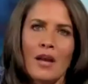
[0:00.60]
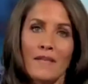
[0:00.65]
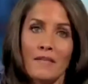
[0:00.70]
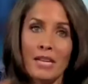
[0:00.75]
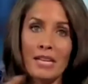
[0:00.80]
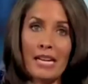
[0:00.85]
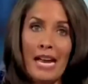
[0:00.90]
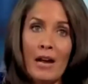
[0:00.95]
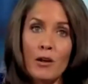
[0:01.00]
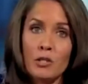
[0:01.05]
We
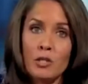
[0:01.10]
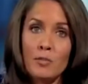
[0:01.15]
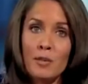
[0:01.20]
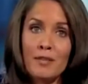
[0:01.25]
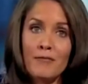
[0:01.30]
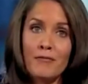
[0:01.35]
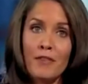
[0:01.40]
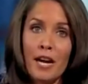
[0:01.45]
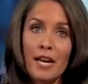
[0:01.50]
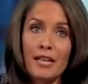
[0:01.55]
have an
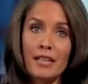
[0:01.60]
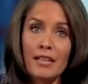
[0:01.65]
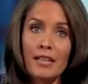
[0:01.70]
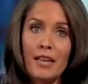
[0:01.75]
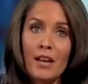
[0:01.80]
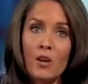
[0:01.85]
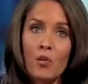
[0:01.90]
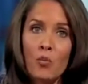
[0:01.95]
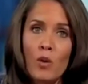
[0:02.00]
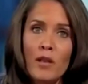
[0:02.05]
announcement
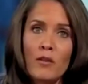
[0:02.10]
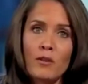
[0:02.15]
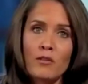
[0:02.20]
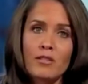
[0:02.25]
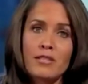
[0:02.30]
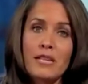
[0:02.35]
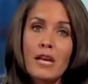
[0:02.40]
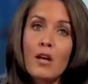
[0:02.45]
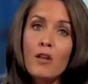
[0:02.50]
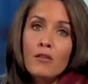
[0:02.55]
finally on
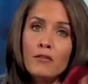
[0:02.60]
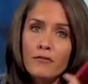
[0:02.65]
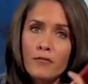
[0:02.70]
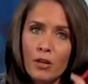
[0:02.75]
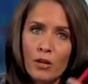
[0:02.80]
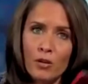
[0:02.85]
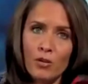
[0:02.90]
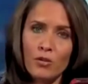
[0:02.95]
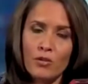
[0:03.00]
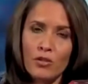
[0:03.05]
whether cell
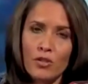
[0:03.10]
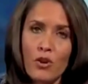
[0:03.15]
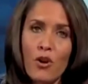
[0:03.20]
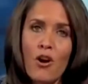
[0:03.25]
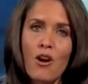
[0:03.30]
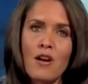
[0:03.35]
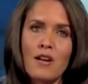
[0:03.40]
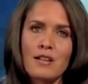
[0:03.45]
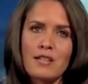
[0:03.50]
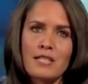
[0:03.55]
phones
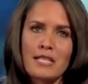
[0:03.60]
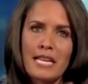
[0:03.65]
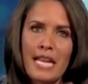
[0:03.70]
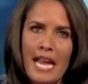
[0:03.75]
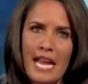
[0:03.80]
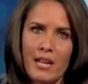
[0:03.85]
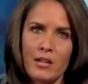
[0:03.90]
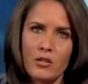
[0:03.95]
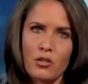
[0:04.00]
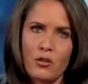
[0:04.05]
cause
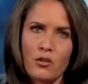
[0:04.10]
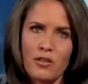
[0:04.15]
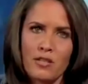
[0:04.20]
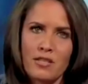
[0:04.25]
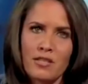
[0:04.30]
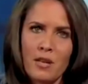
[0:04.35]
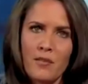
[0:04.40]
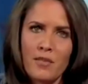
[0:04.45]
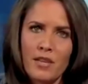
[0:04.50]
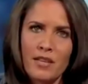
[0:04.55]
cancer.
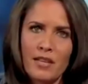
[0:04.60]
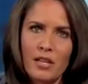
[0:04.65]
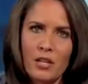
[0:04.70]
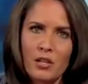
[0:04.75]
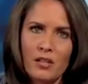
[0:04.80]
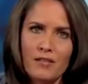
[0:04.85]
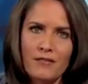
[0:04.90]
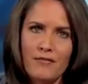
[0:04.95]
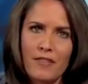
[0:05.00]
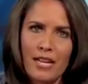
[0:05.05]
It's something
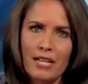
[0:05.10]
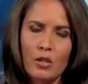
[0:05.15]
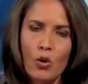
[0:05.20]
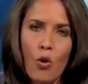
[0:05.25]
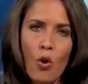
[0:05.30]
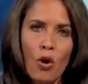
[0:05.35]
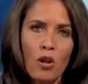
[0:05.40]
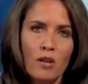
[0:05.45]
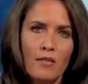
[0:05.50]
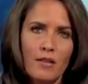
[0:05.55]
that could affect
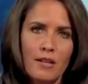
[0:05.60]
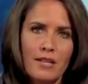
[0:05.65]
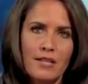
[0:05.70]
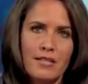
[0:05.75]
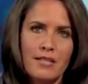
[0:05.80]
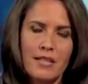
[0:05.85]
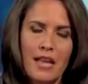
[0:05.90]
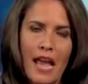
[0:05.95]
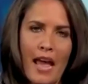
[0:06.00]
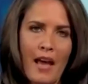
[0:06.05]
all of
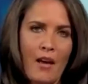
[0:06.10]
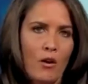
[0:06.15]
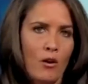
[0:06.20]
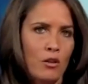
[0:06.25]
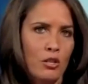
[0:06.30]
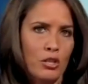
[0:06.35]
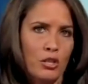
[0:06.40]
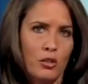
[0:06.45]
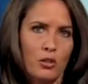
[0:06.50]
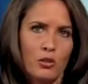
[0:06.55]
us and
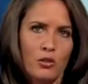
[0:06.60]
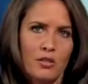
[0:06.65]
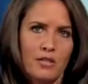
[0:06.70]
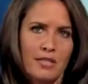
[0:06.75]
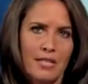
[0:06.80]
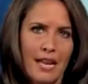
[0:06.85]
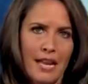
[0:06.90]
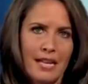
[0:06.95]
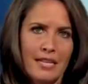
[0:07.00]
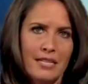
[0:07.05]
our
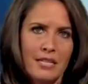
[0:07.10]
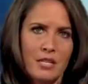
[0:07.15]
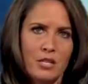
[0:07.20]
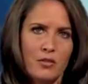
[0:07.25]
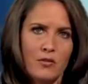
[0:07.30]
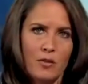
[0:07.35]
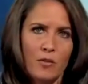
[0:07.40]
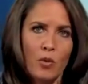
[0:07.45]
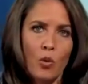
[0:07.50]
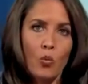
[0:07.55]
children.
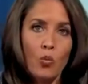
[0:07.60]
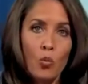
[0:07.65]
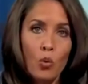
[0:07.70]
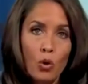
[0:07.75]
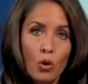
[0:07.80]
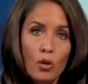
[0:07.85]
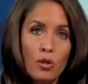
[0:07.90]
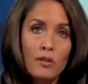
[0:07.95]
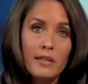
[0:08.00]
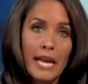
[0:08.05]
Scientists from the
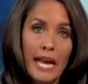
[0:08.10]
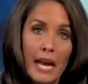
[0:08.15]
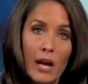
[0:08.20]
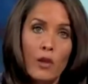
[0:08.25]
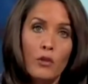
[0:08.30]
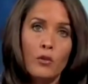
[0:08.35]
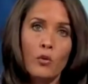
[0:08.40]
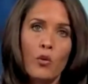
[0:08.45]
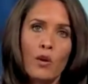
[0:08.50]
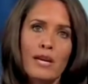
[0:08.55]
World
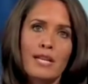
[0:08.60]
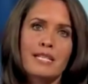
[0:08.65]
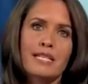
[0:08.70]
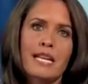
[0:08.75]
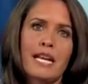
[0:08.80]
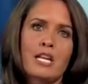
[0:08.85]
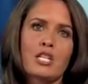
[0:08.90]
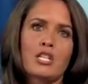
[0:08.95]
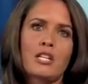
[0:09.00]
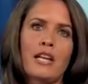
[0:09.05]
Health
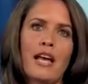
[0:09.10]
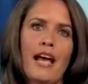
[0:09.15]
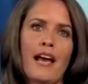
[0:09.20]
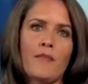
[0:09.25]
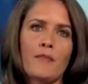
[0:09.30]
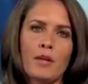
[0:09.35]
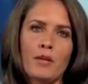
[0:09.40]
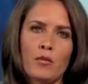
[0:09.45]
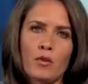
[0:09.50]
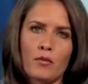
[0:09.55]
Organization
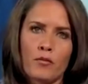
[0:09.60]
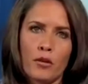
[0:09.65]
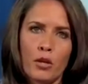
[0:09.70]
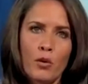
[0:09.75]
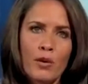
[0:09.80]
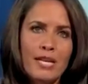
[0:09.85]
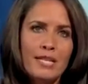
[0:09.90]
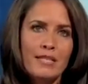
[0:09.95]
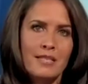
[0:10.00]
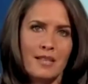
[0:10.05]
have been
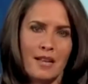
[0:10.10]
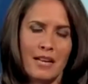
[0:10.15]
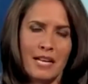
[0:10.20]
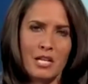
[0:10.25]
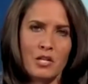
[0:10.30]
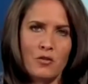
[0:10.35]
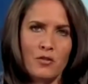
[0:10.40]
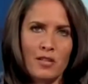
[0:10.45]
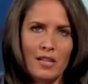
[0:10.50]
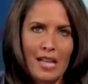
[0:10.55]
reviewing
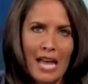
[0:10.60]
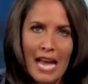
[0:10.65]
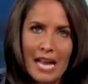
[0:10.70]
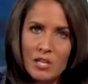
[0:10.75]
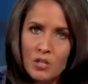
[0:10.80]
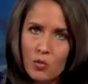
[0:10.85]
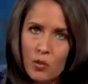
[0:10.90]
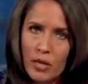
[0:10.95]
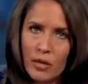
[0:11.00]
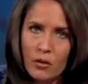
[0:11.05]
studies for the
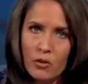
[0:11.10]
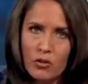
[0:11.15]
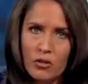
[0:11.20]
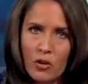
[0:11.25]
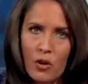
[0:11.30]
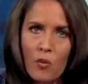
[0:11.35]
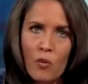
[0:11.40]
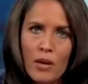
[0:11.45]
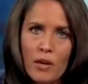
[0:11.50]
last week or so.